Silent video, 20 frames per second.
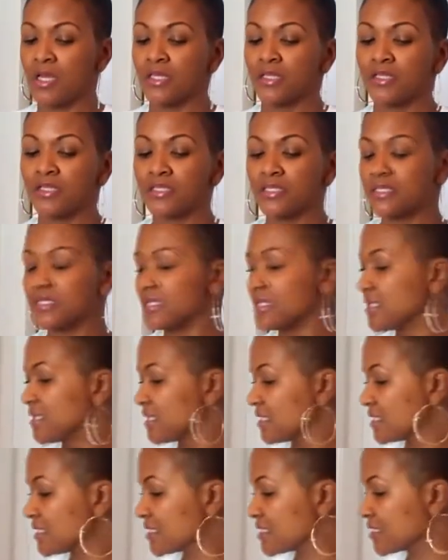This
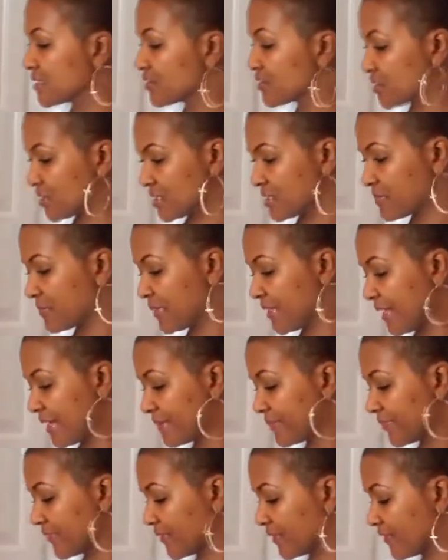is just
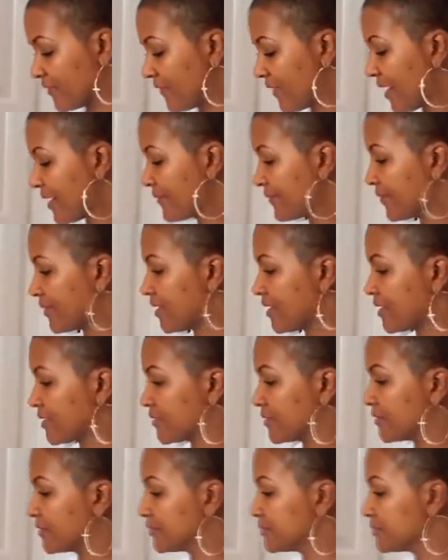plain purified
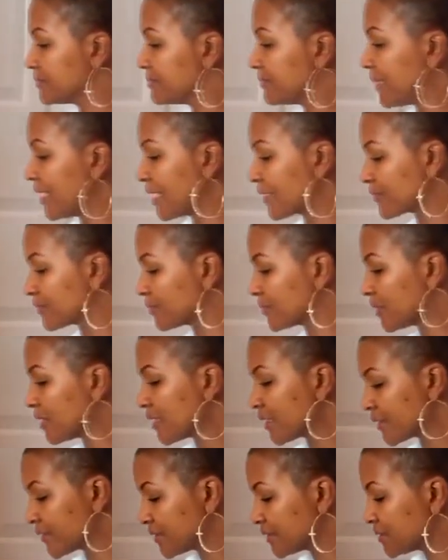water, bottled
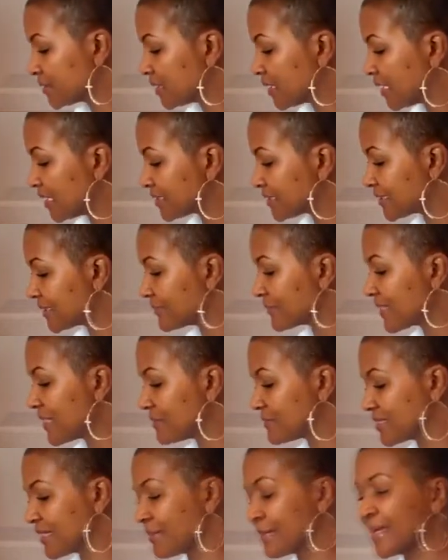water, and
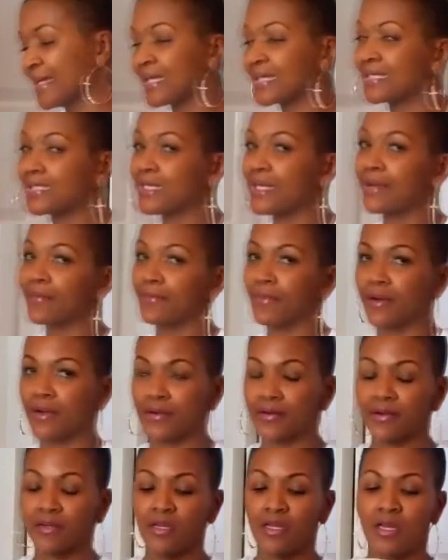sometimes I make clay
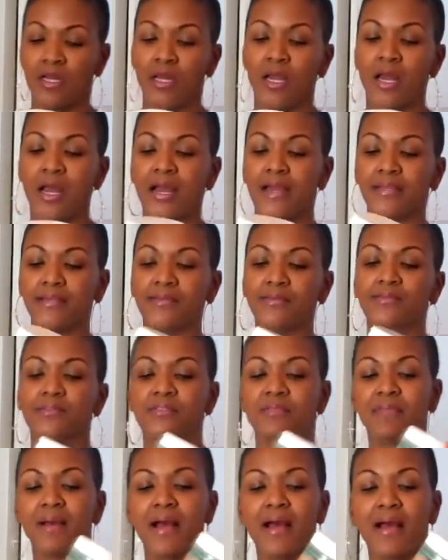water. I
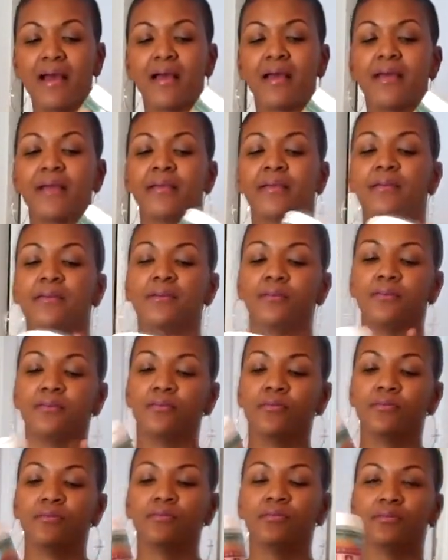use my
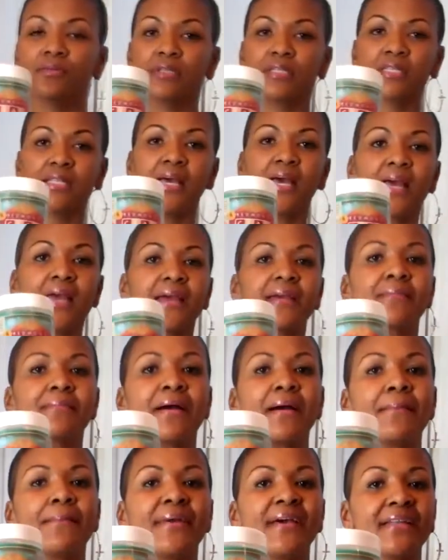clay,
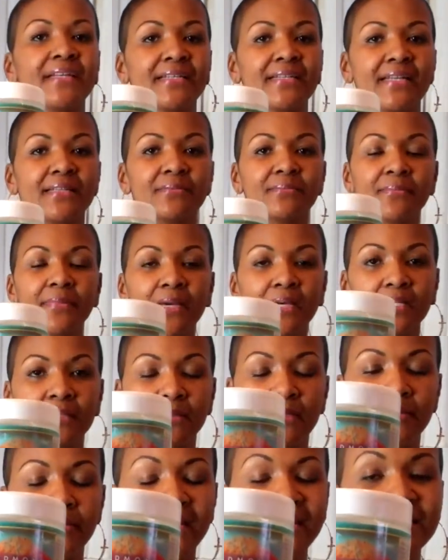my
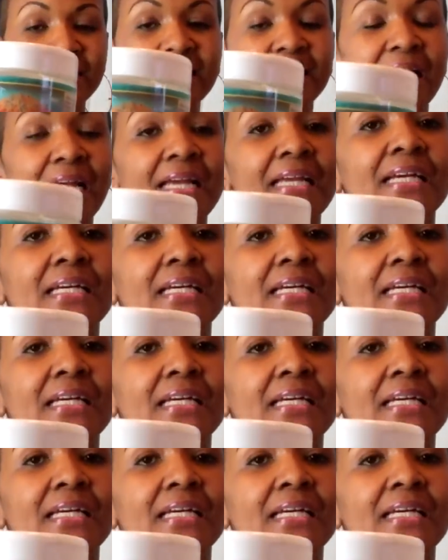bentonite